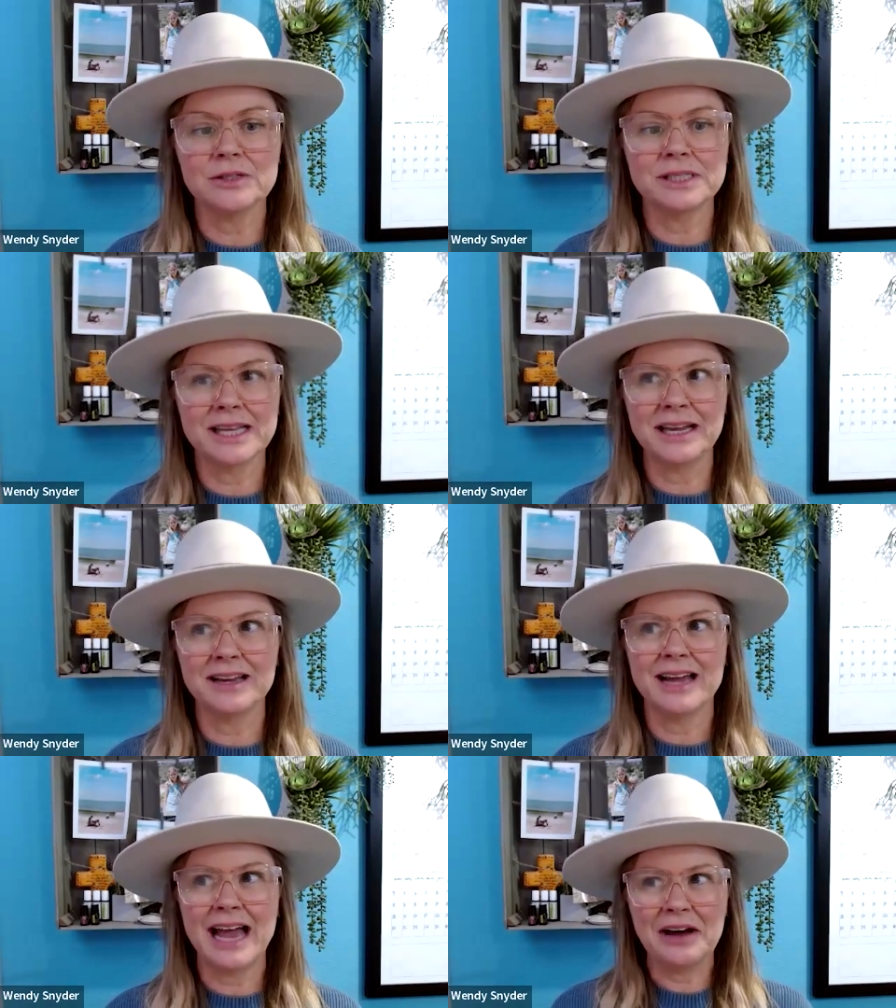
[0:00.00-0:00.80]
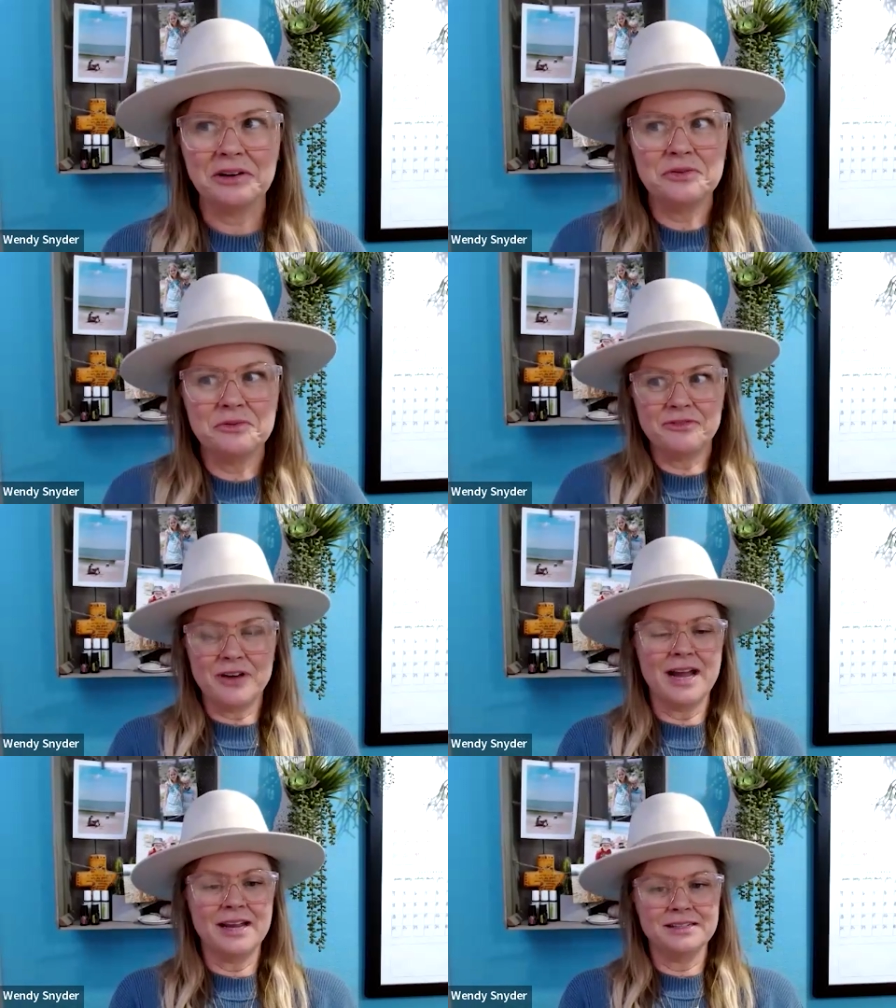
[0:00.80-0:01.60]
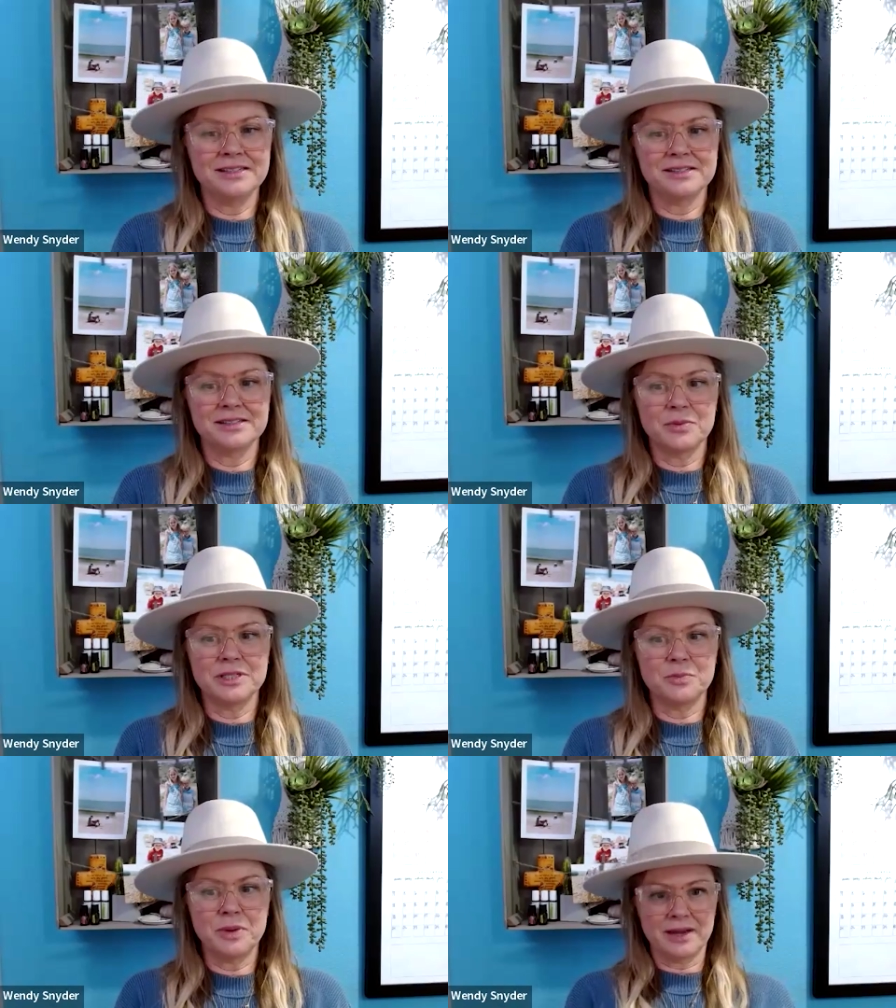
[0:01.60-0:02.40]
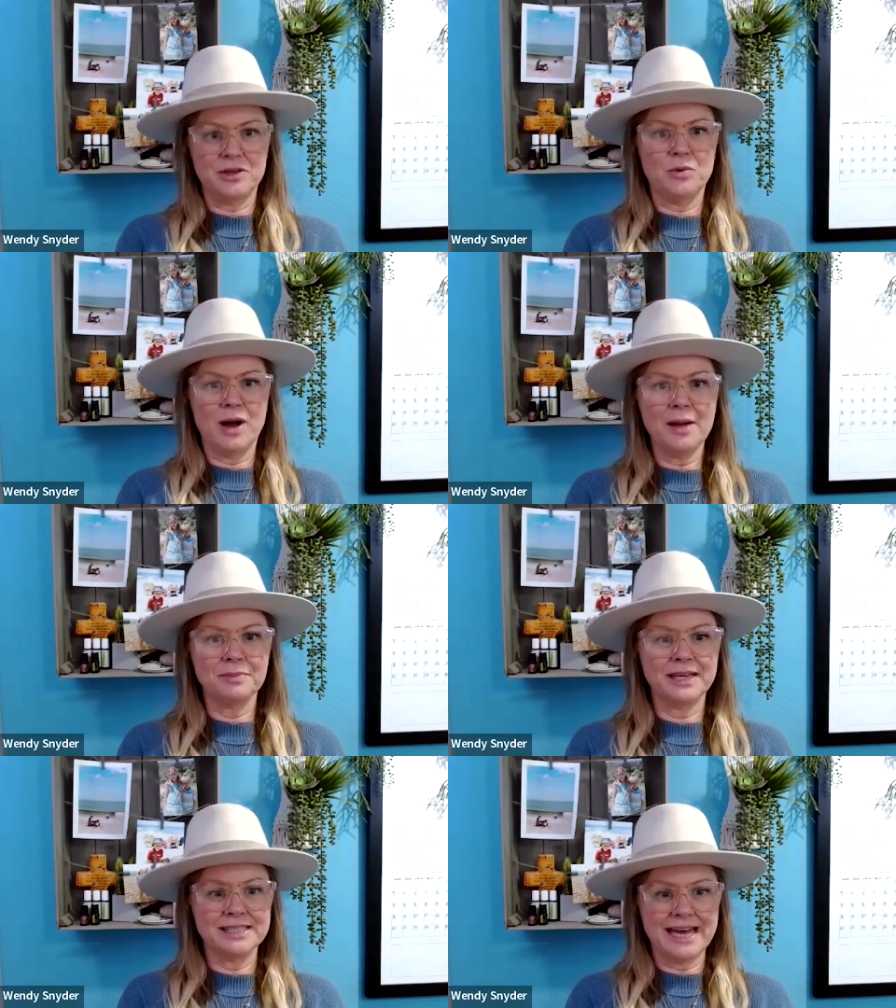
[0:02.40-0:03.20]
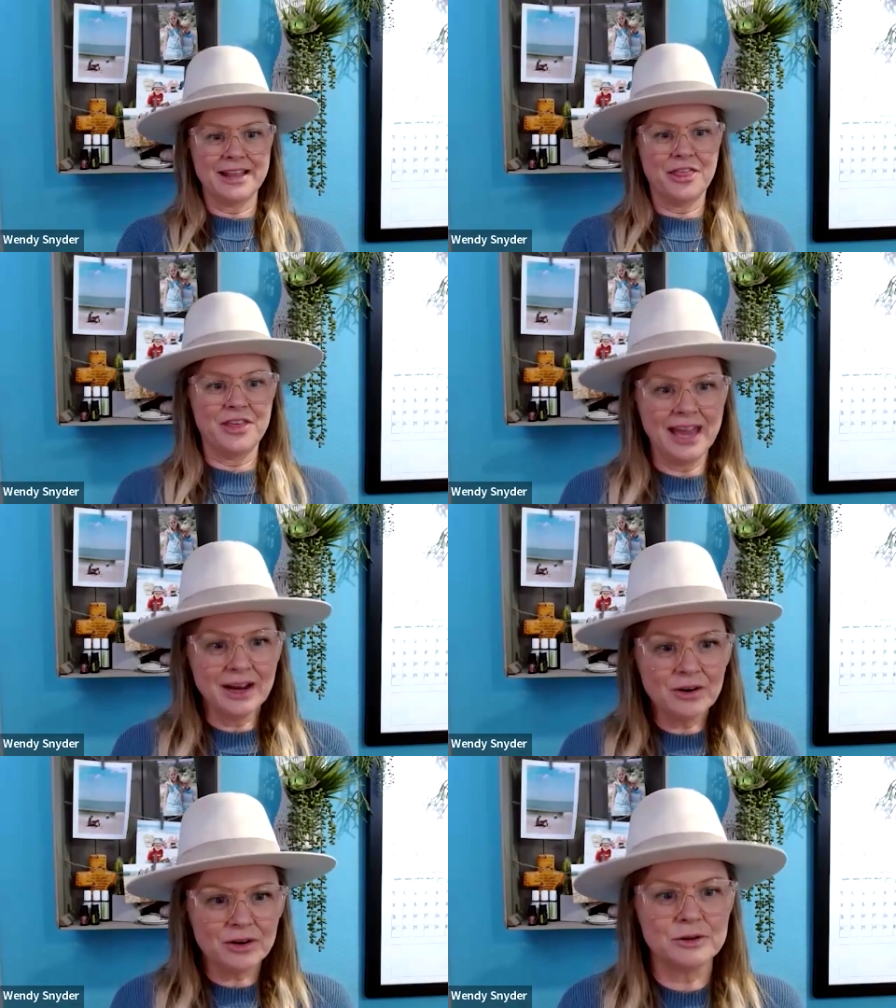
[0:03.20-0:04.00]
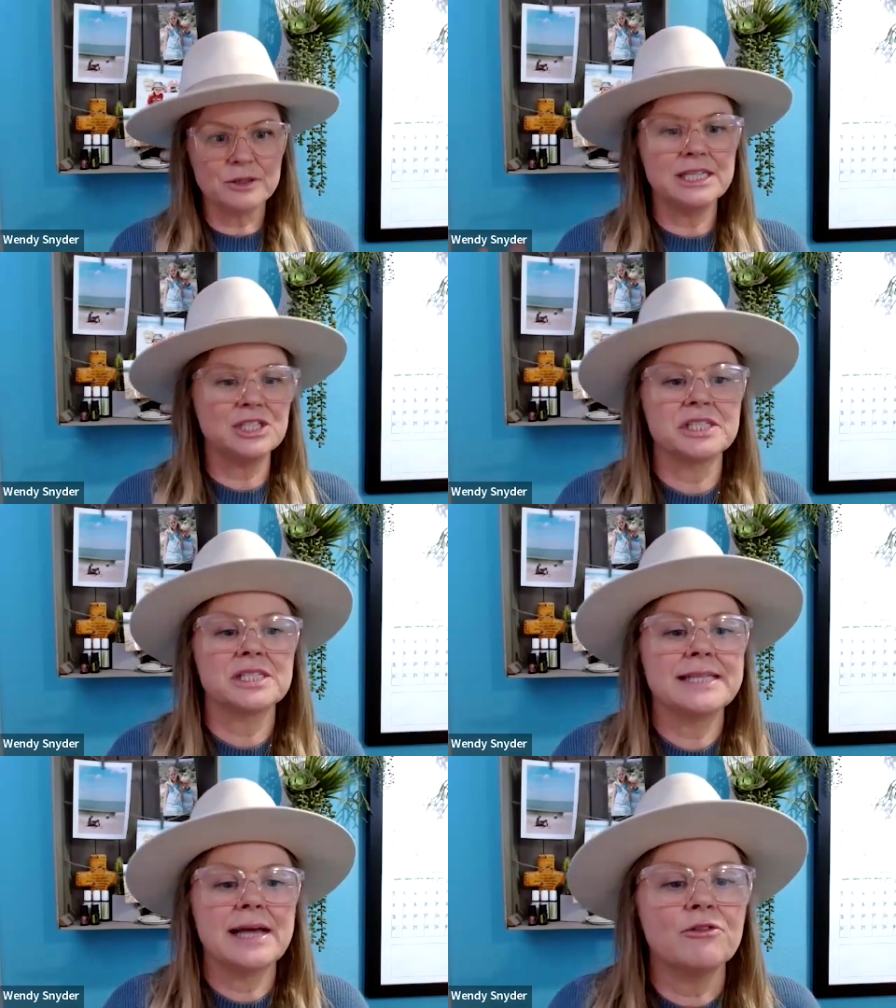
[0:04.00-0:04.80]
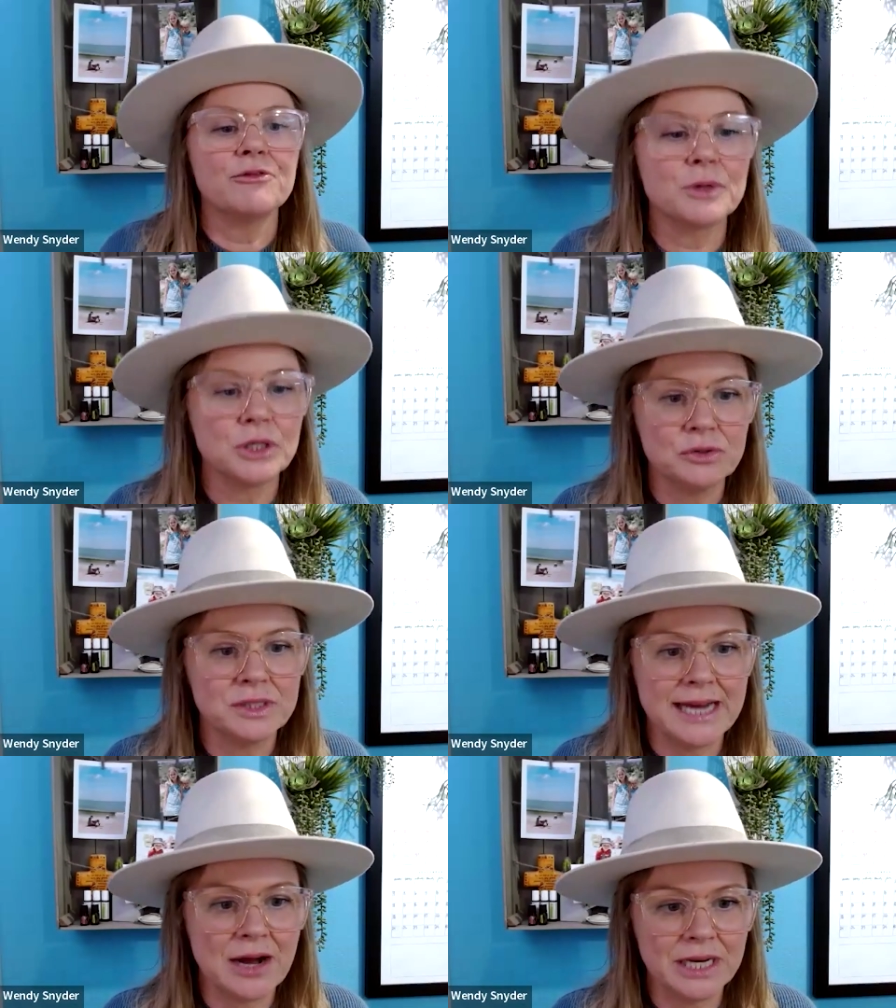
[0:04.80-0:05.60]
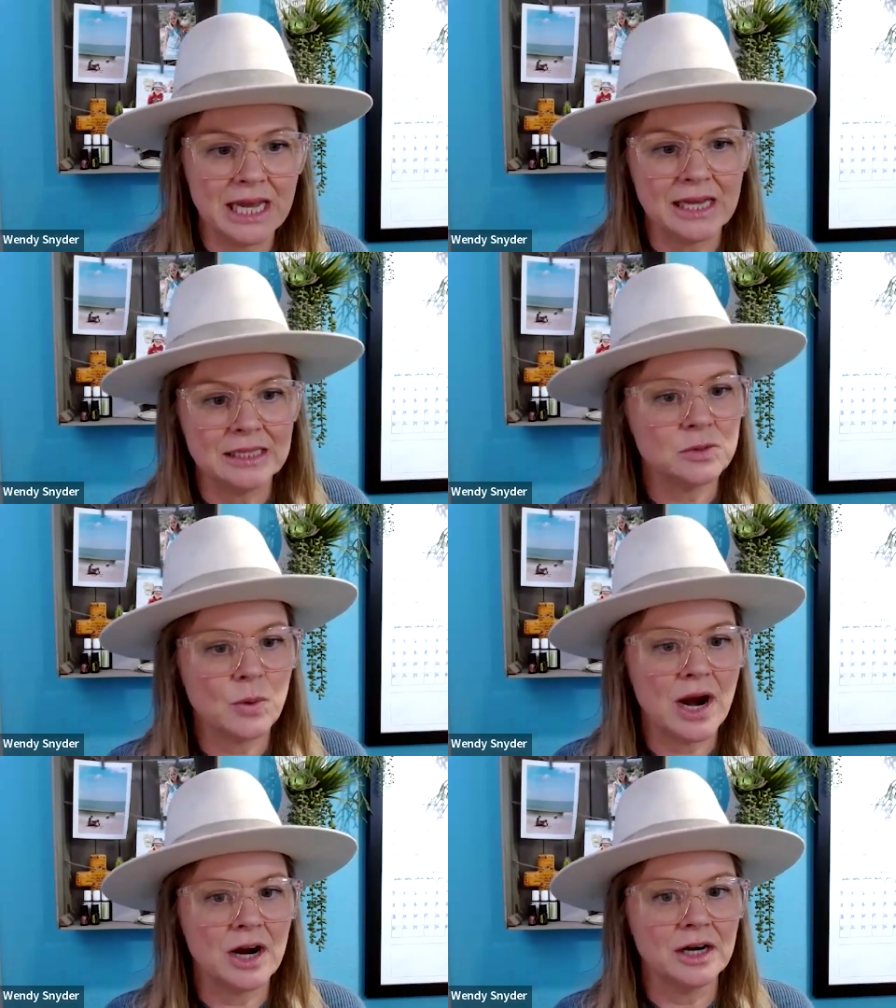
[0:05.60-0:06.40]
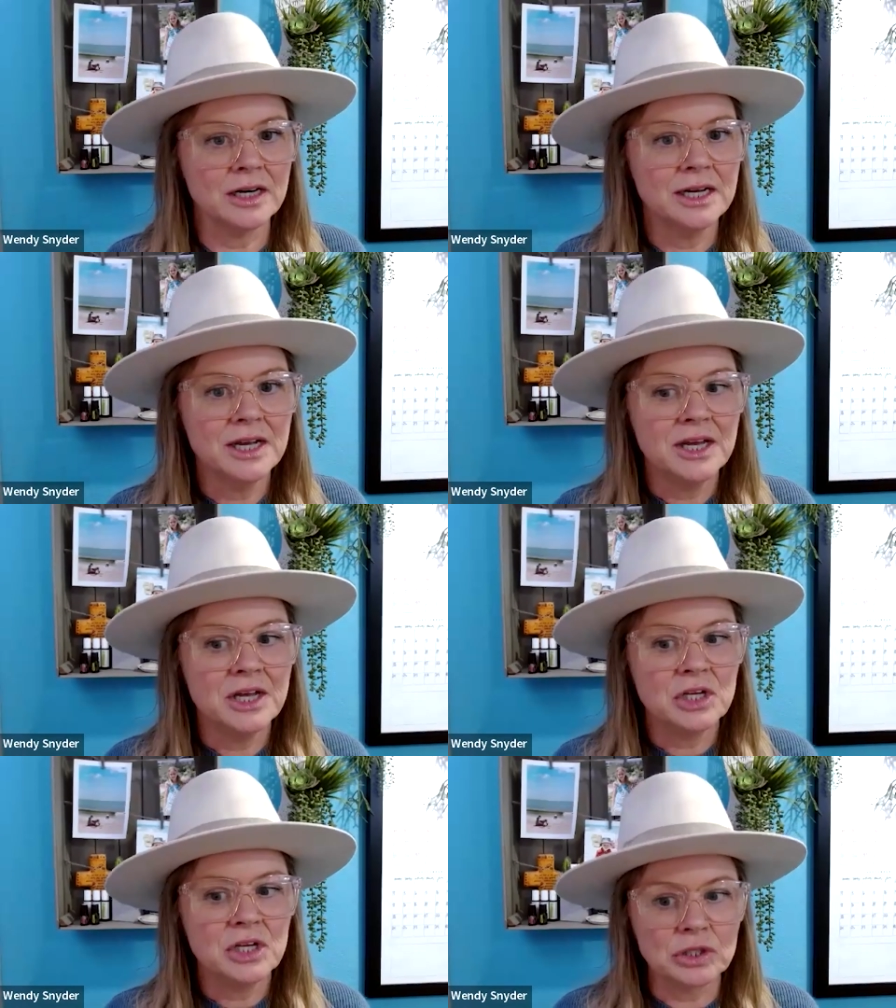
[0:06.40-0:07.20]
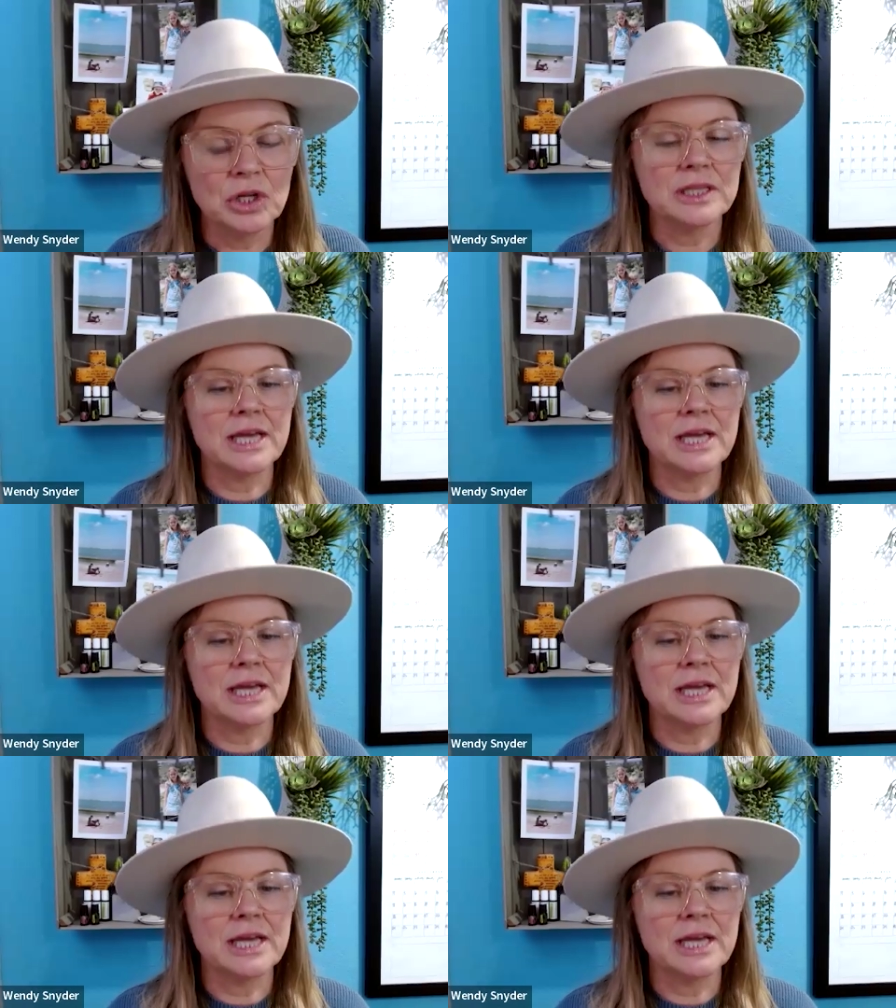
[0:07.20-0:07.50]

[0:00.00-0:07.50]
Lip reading: So it's how do you find someone to pick you up? Is that a thing, or is it just self-produced nowadays where you're